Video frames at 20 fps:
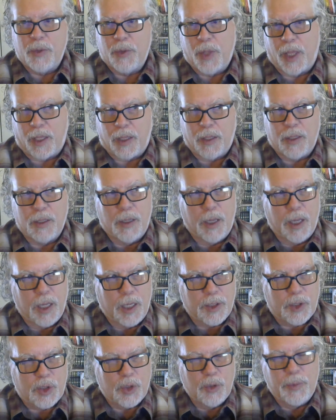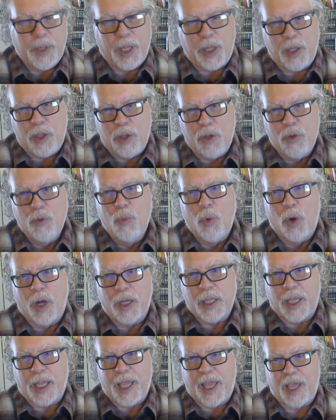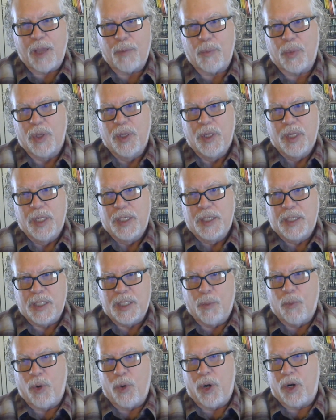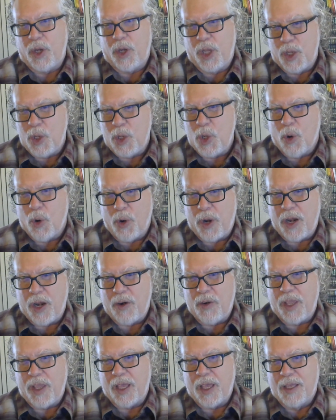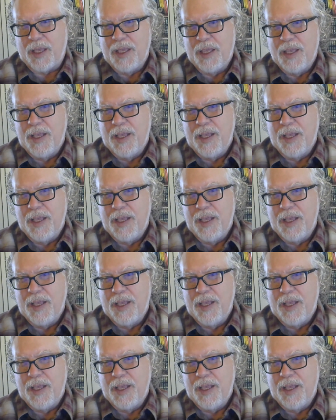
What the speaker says: Like, assume that you want to camp somewhere in your area,